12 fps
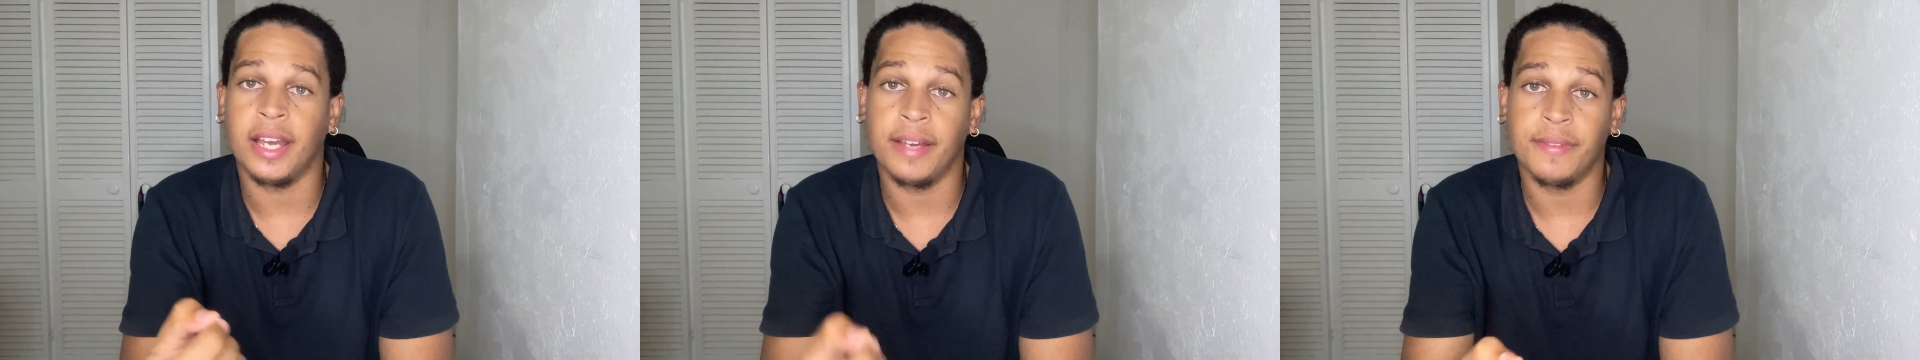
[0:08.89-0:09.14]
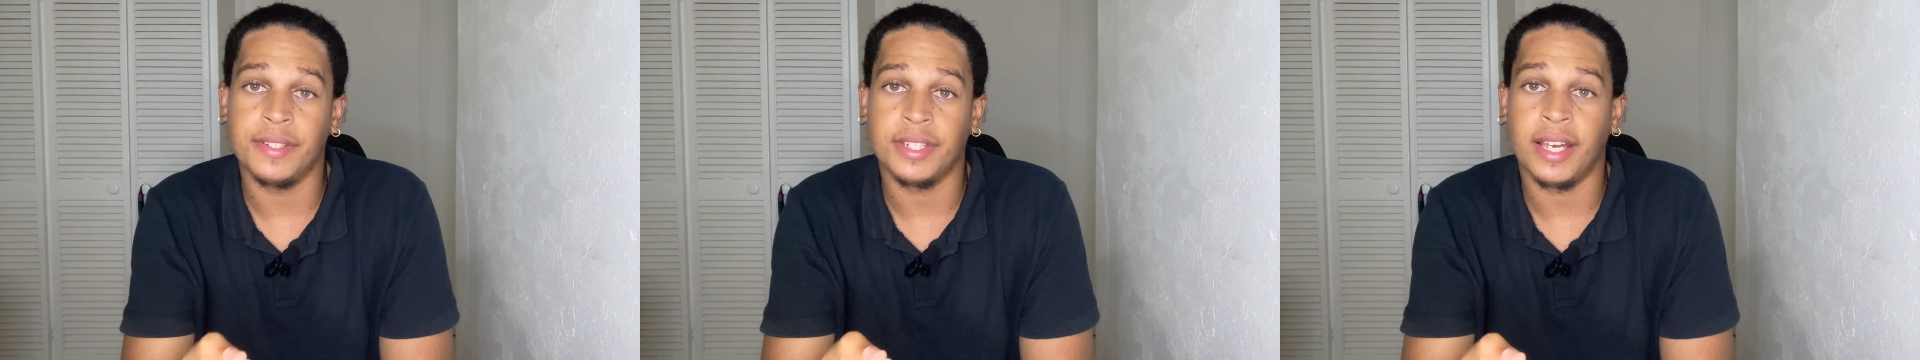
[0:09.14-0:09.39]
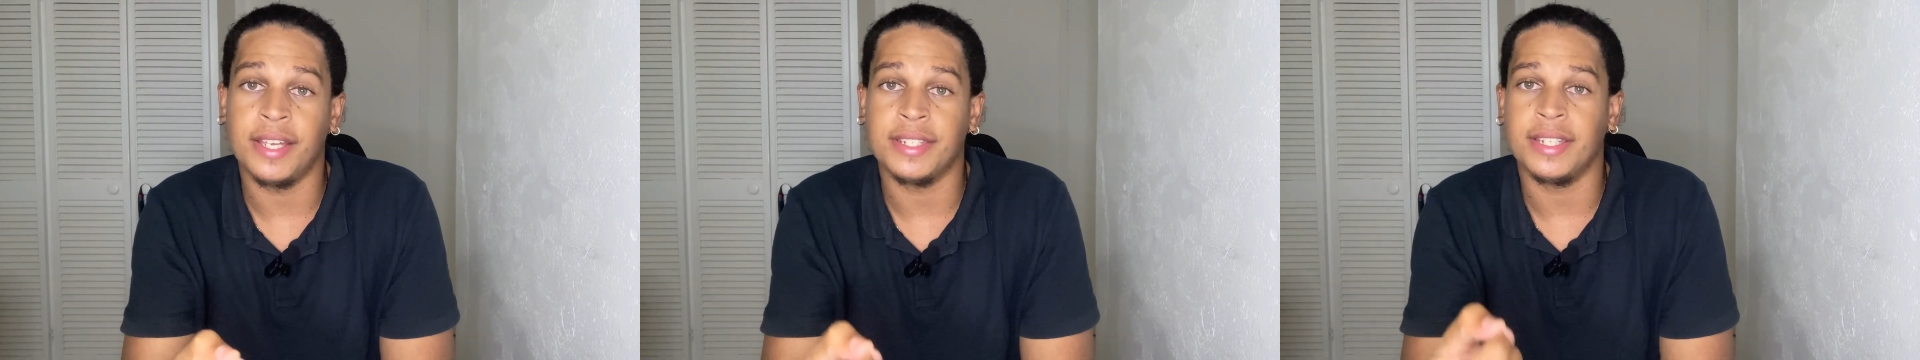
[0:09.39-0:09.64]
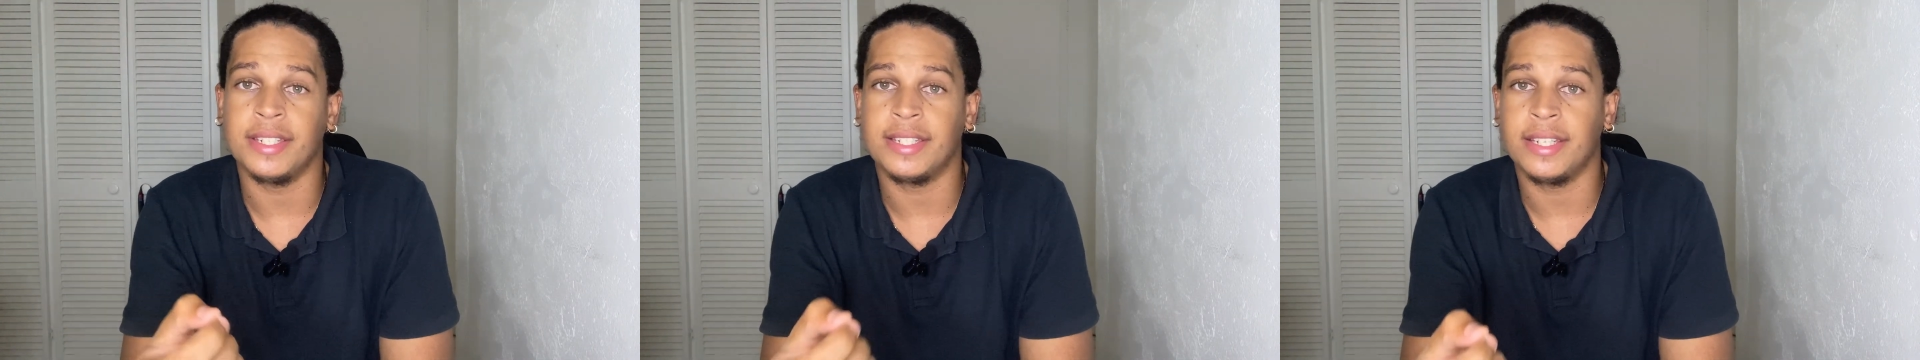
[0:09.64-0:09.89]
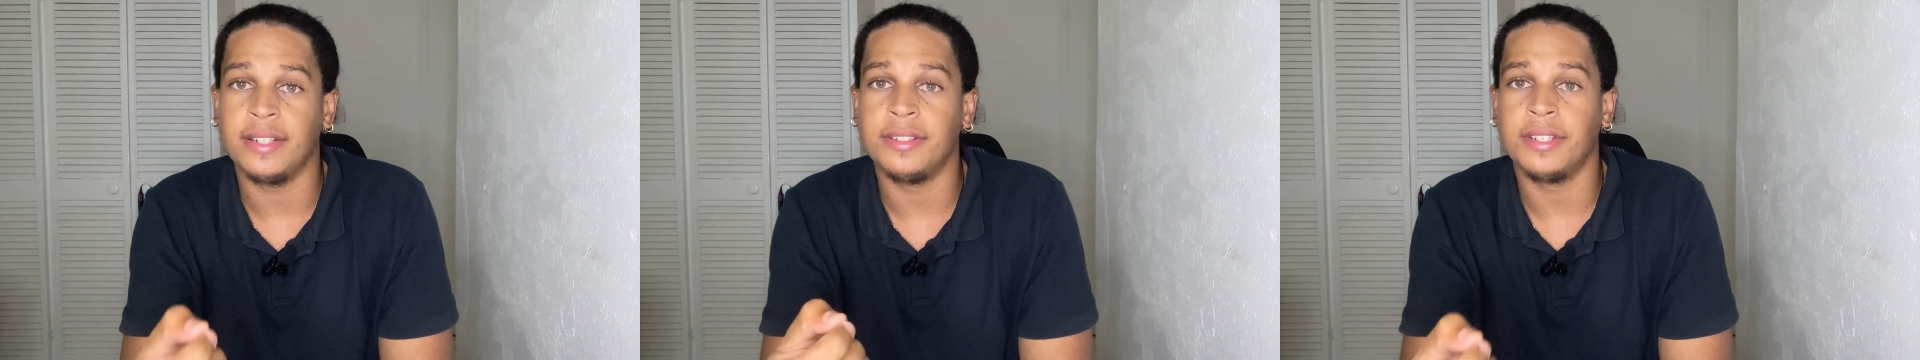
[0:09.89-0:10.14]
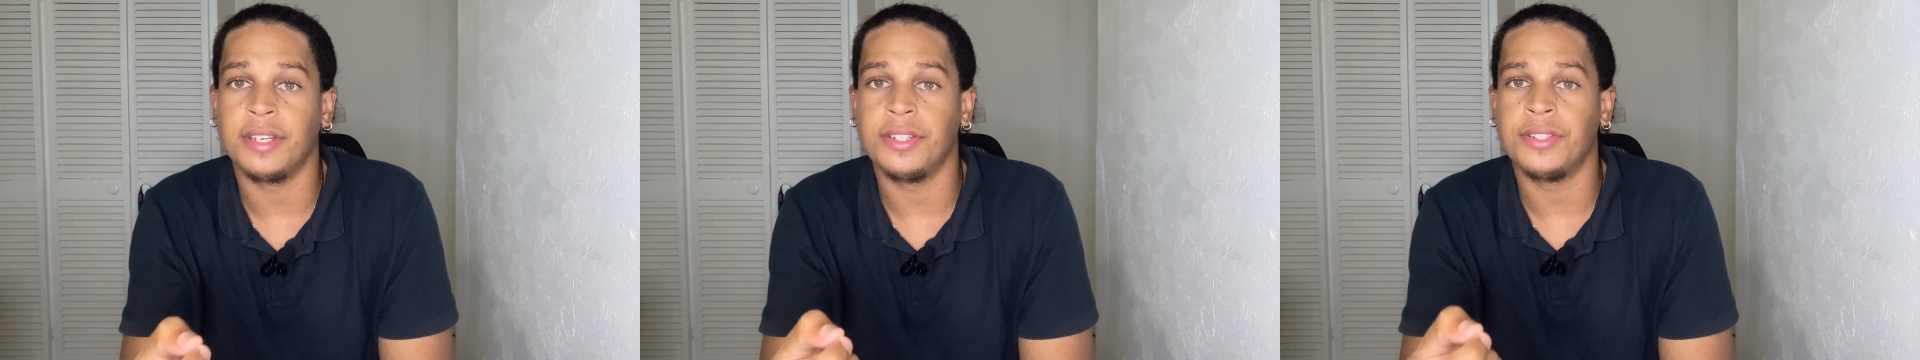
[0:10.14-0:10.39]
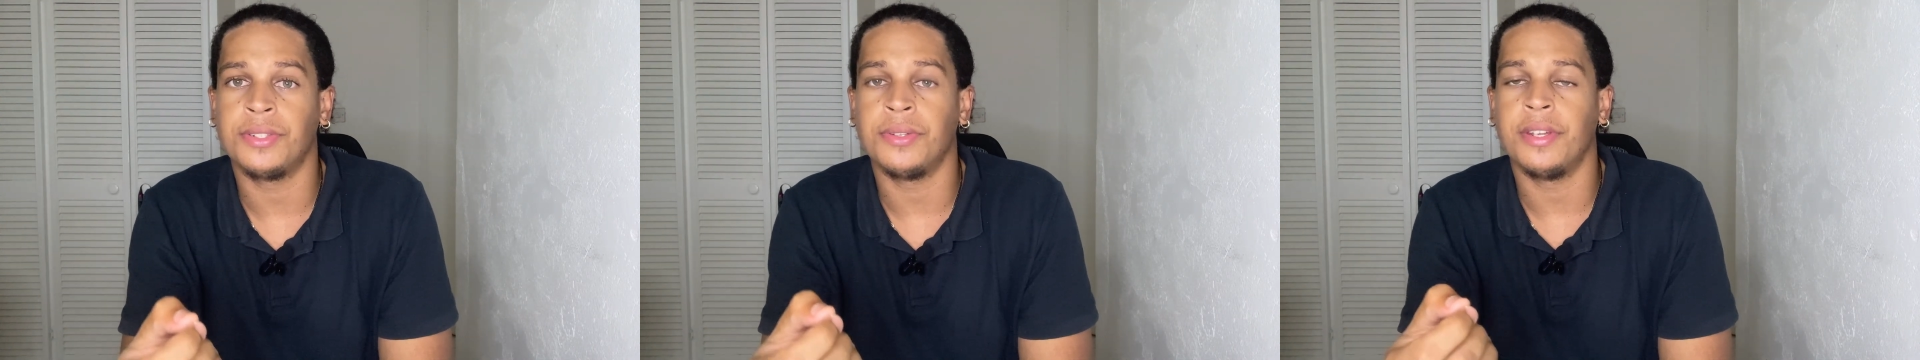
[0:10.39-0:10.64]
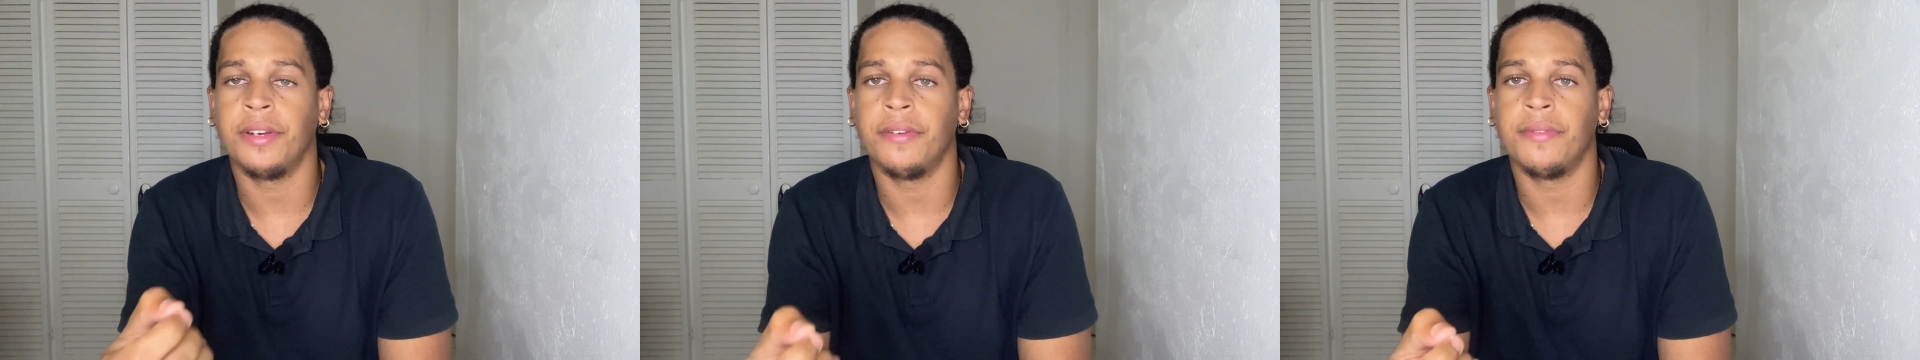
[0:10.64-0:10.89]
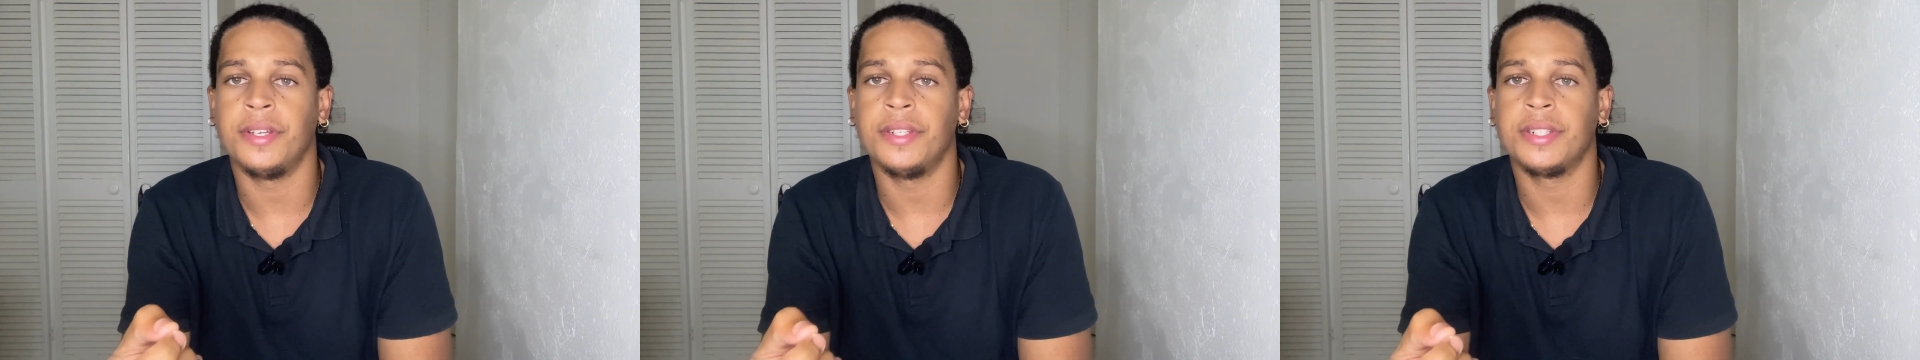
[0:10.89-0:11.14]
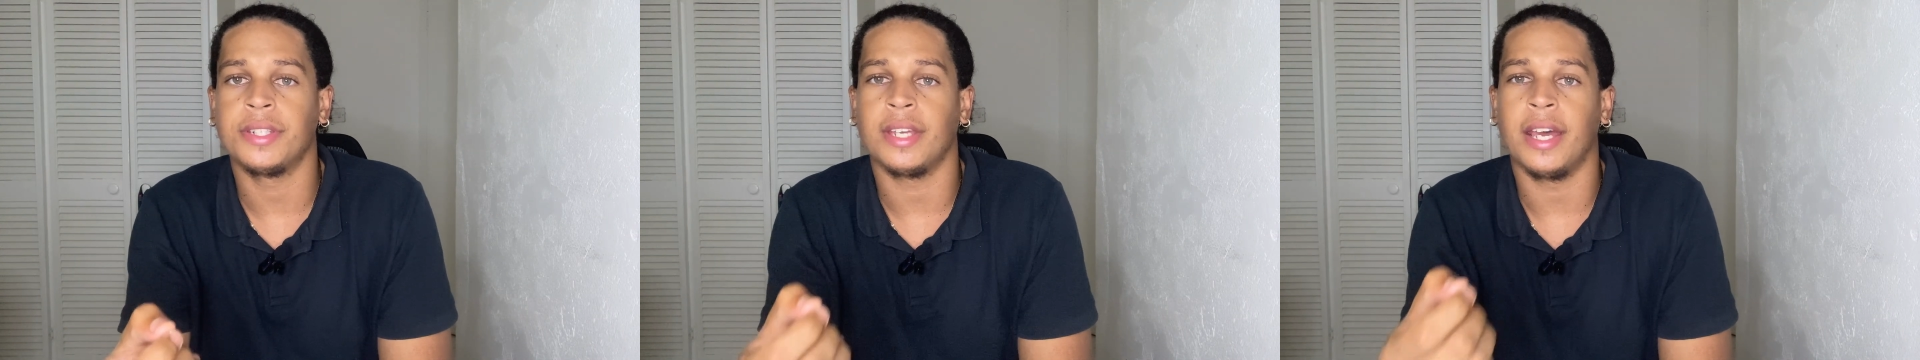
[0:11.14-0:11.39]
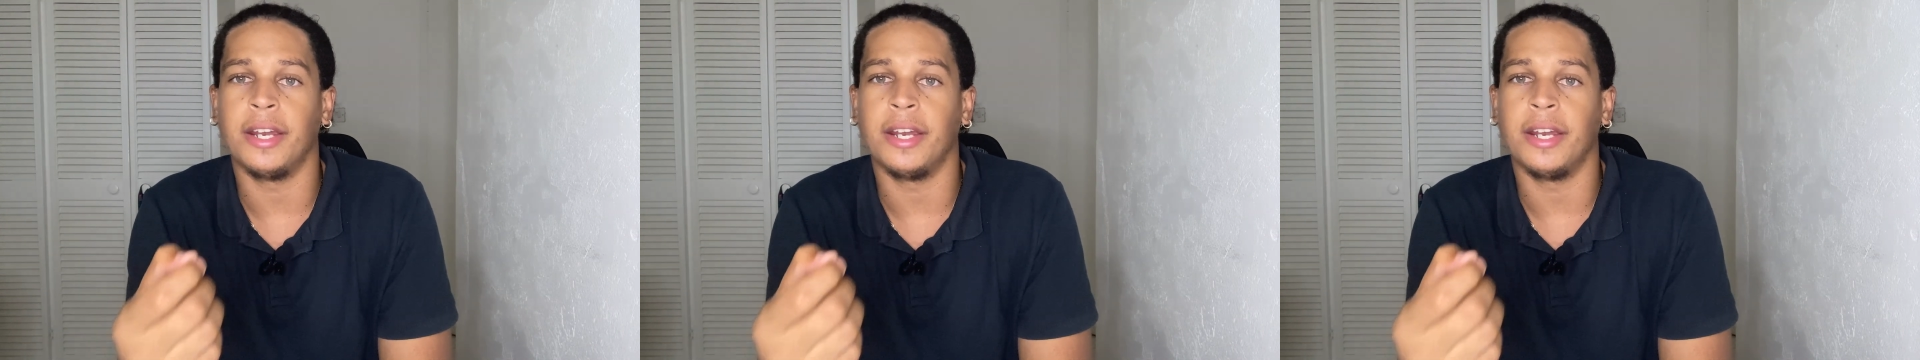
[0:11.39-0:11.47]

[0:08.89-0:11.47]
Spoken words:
advertise and sell tickets to their events,